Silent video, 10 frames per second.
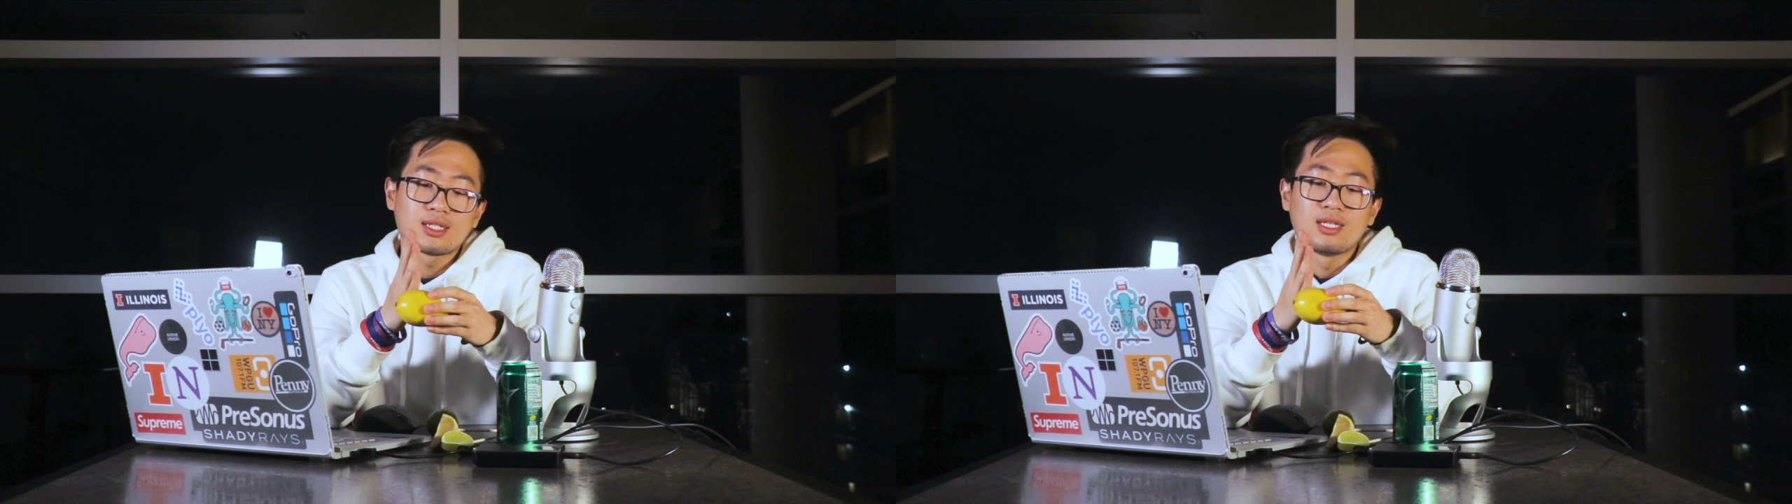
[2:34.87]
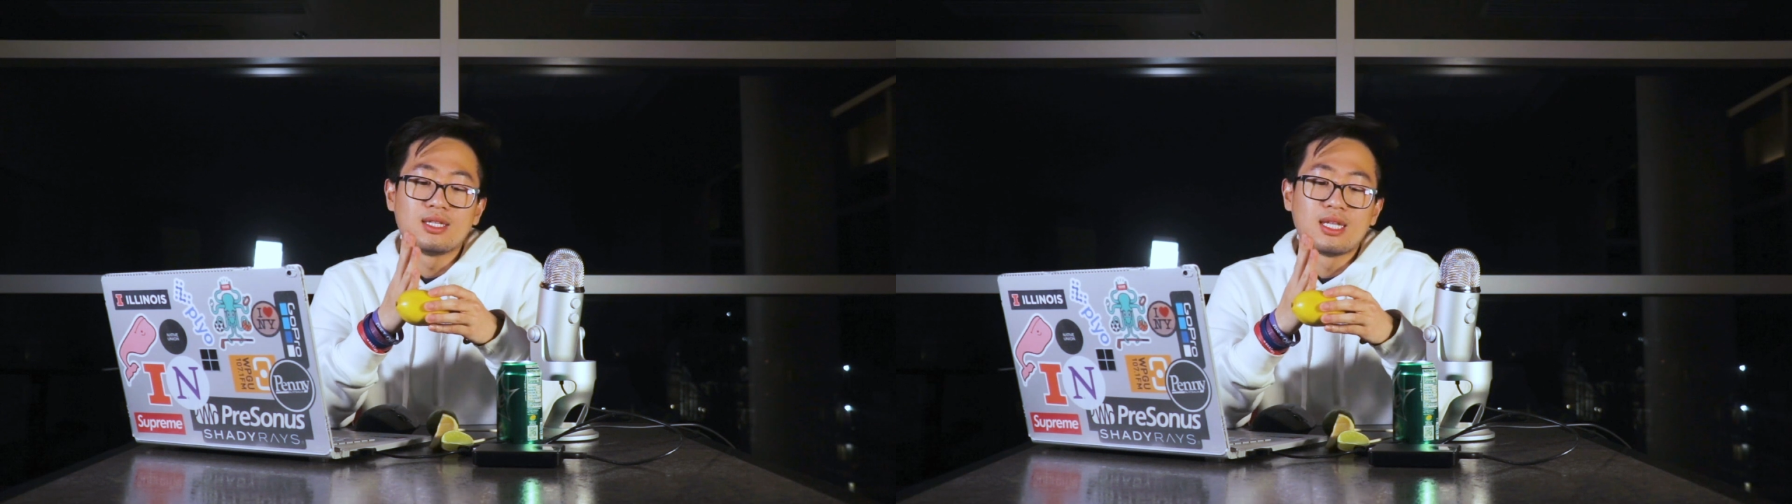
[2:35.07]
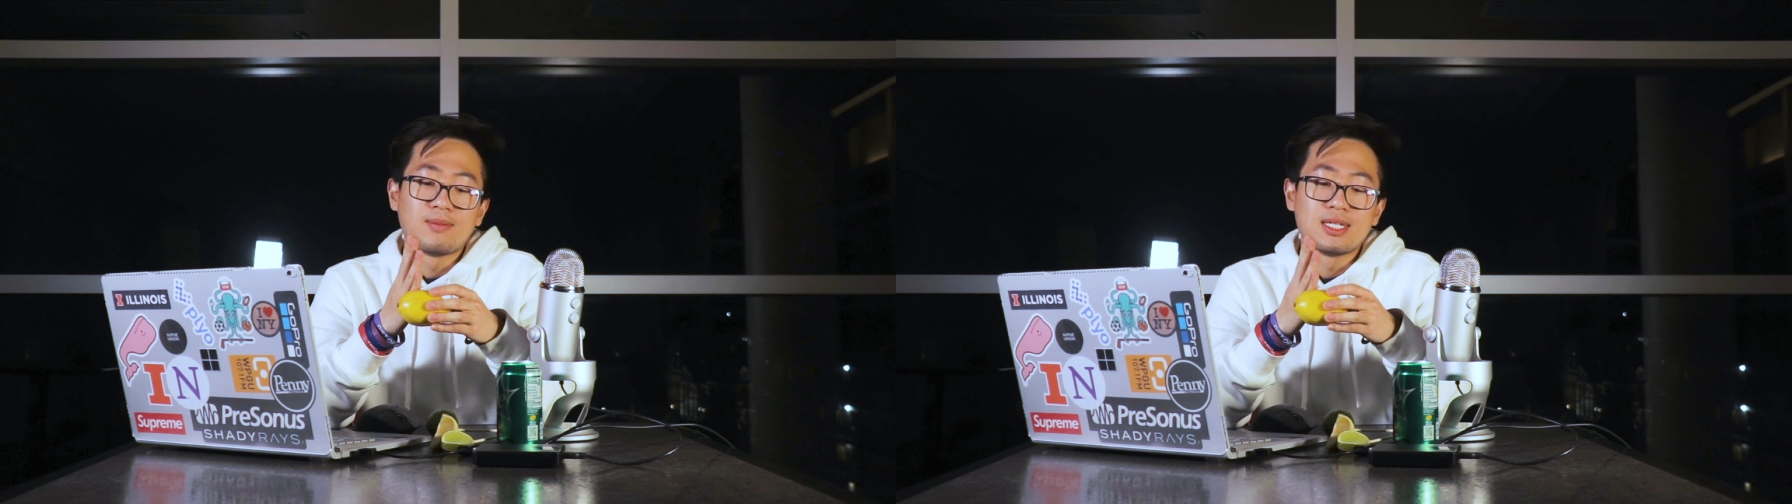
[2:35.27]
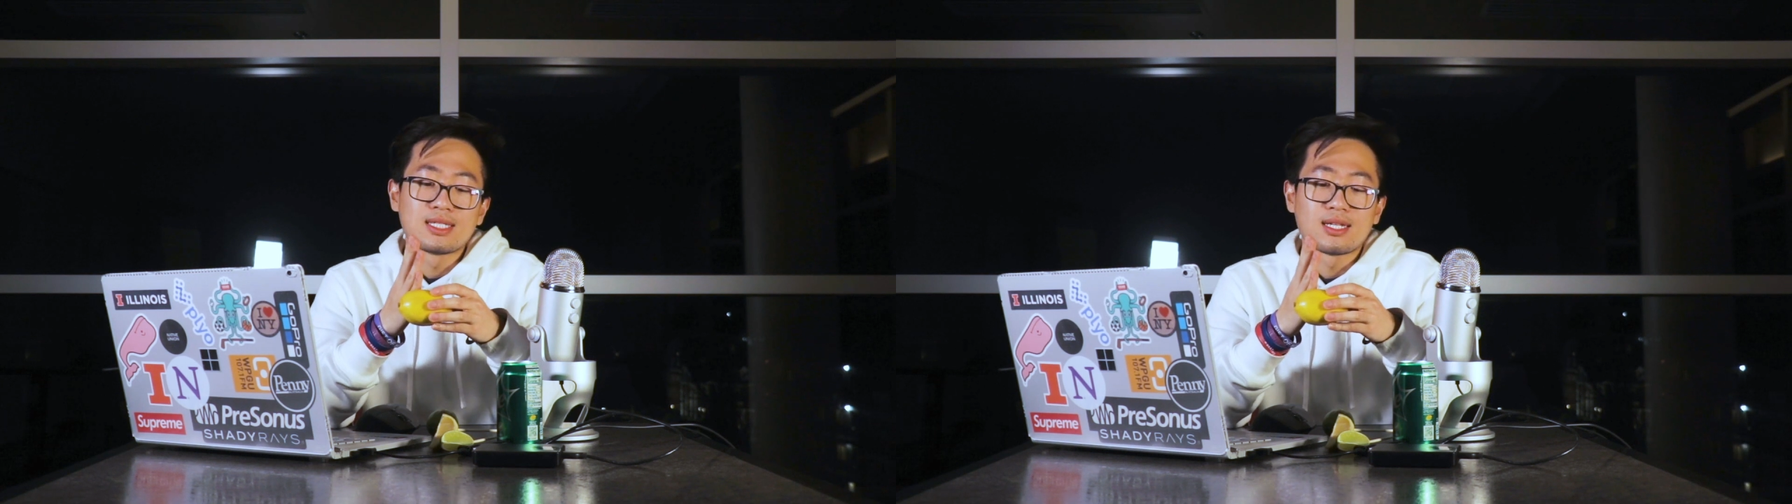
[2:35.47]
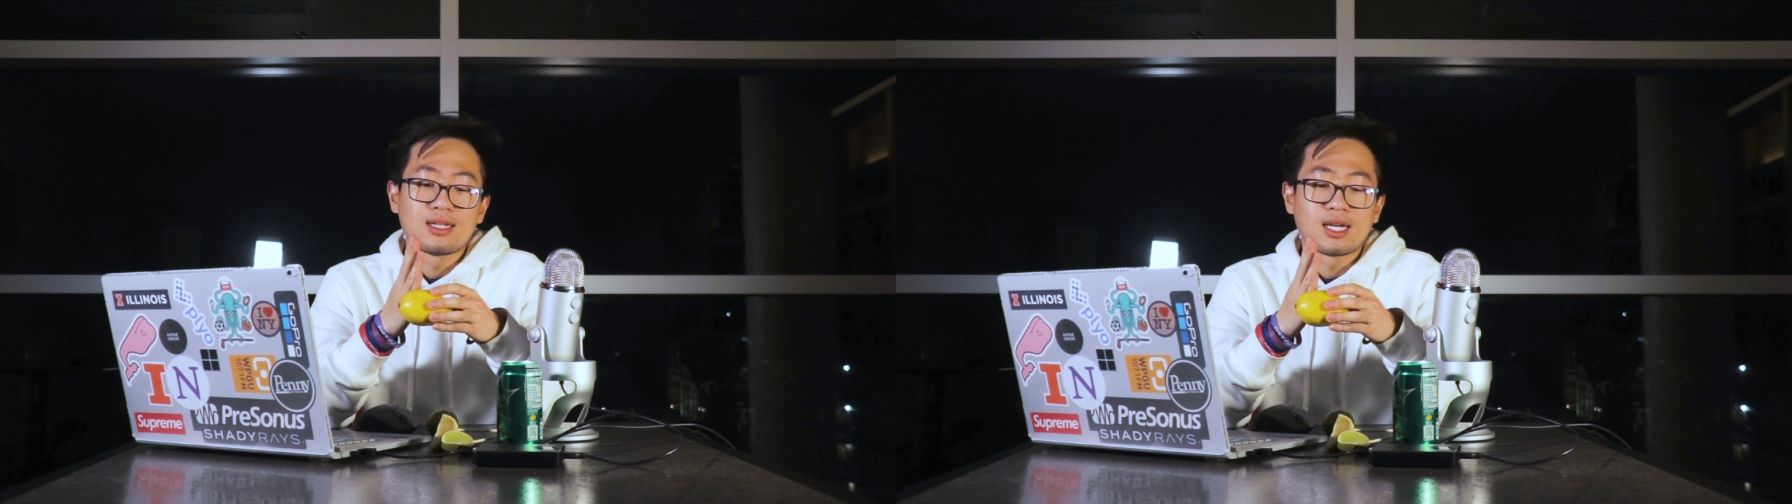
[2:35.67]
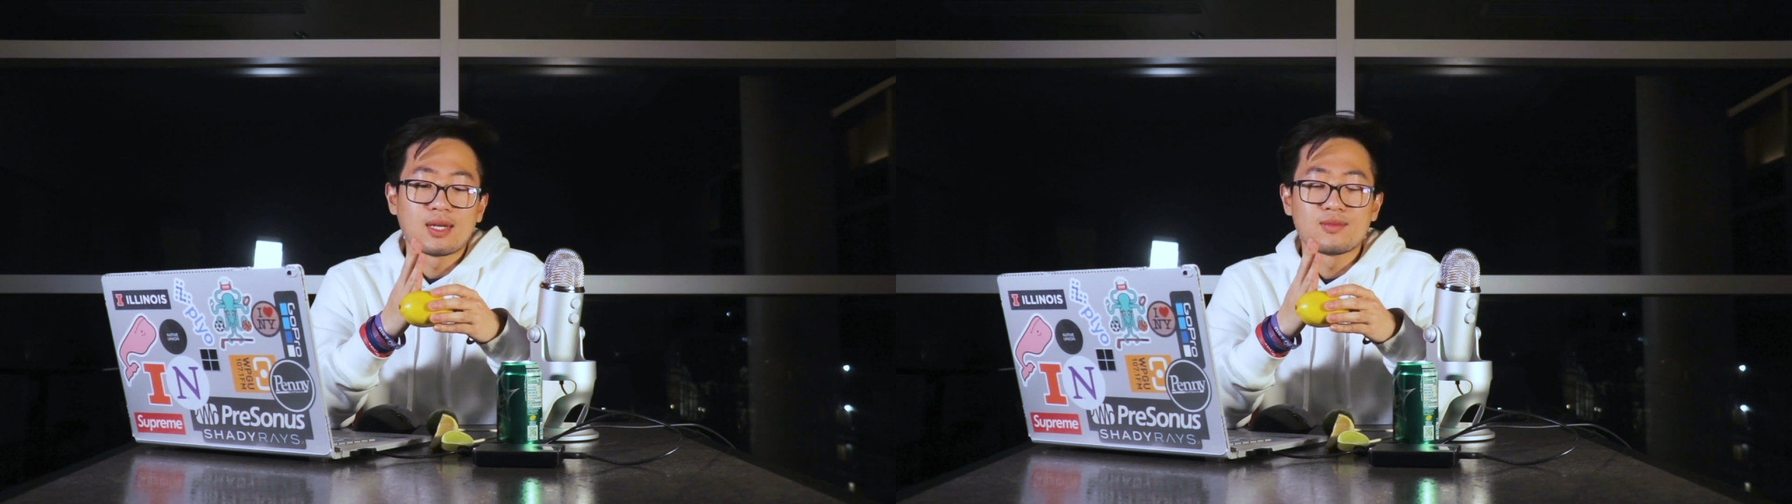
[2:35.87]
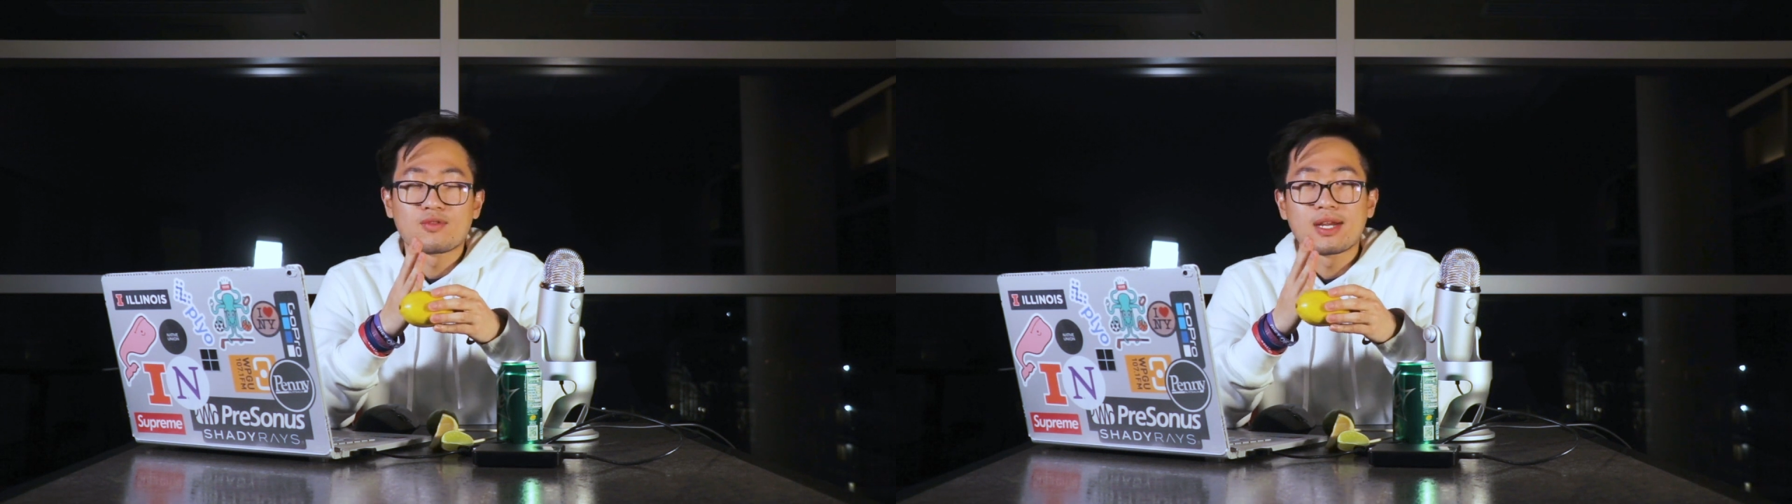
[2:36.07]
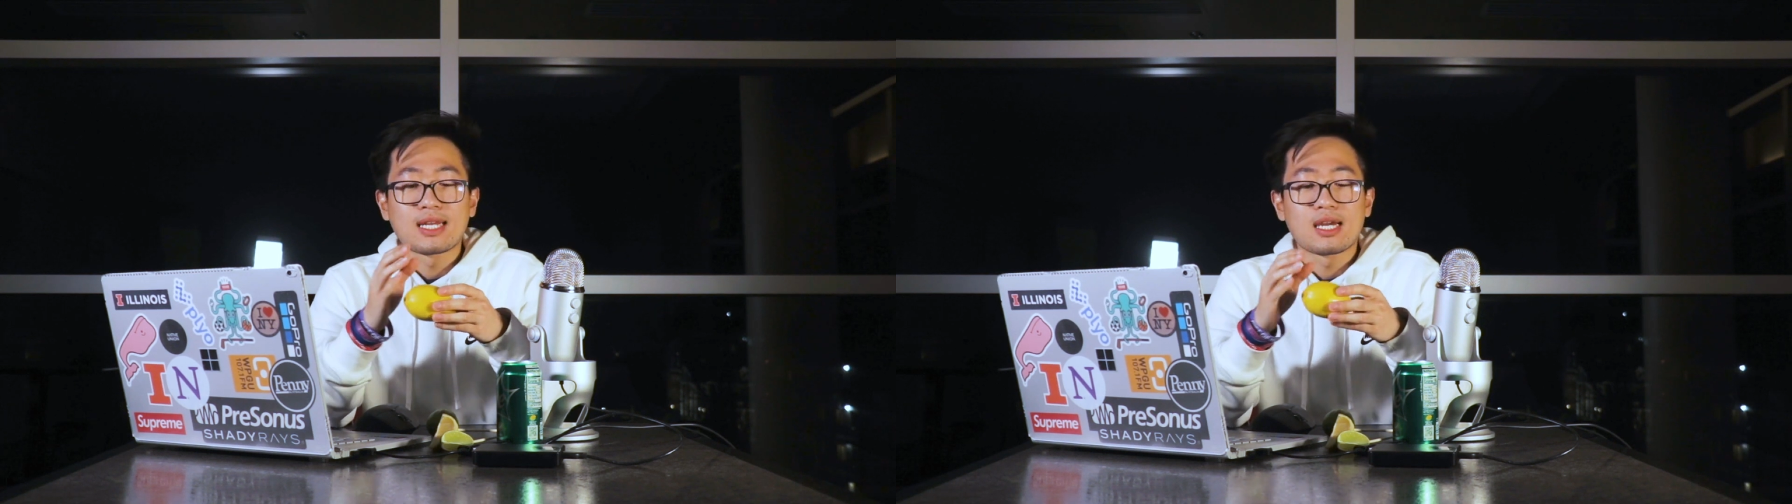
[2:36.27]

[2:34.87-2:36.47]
the lemons and the limes right